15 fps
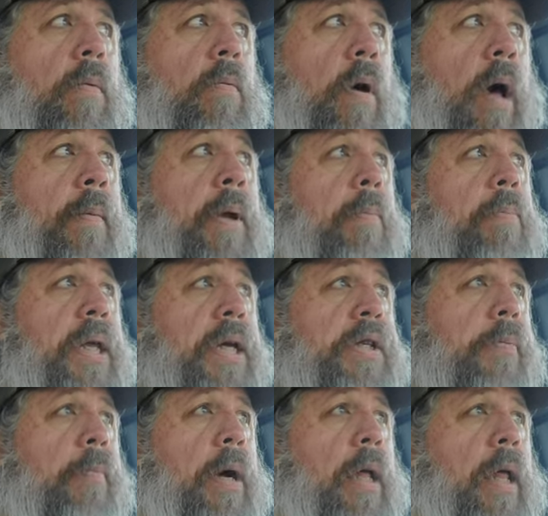I'm in a
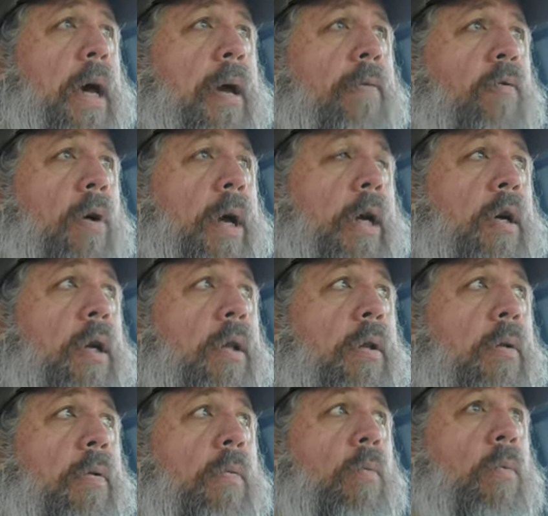place in my life where I
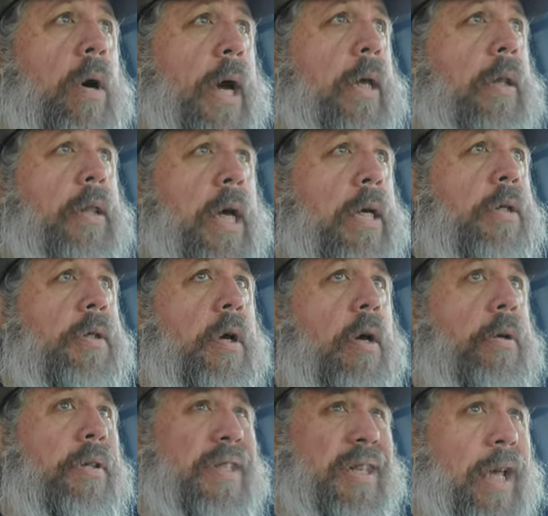couldn't write that
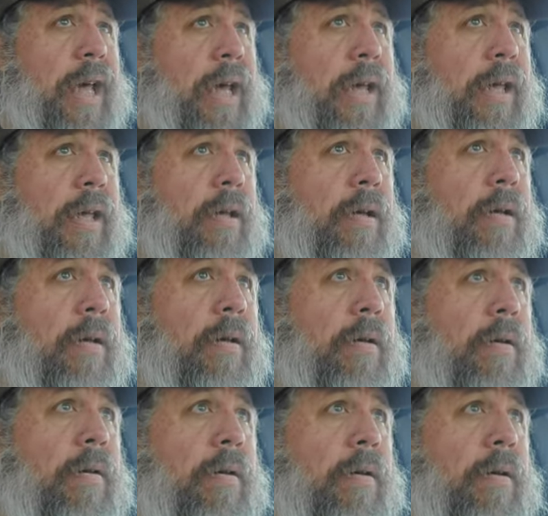song today.
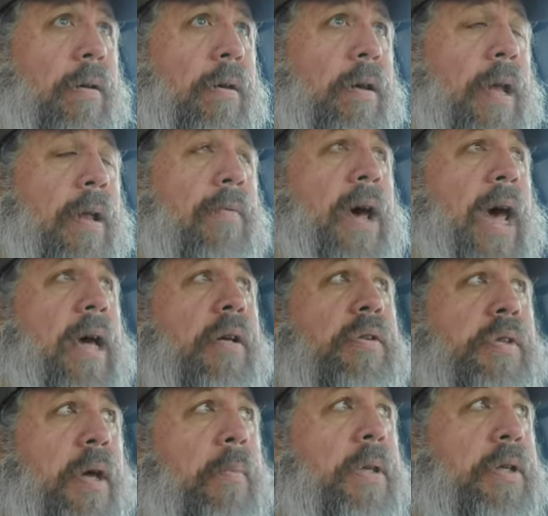In fact,
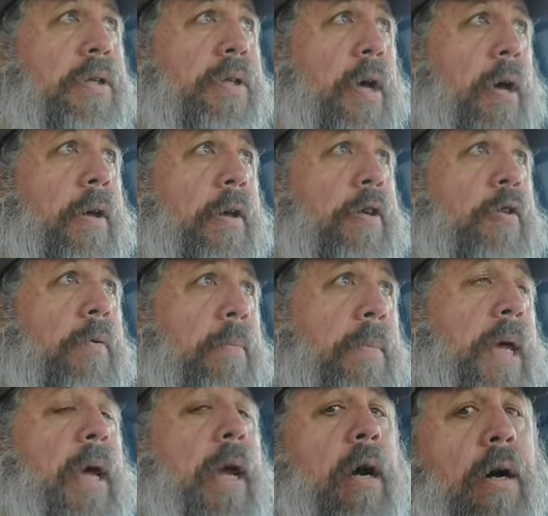some of the songs from
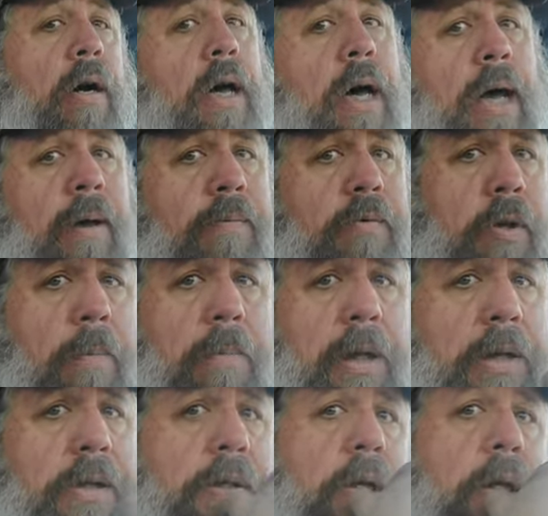that era I have trouble
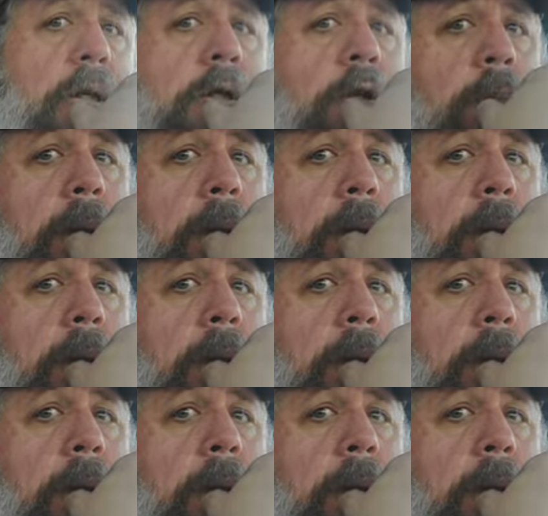listening to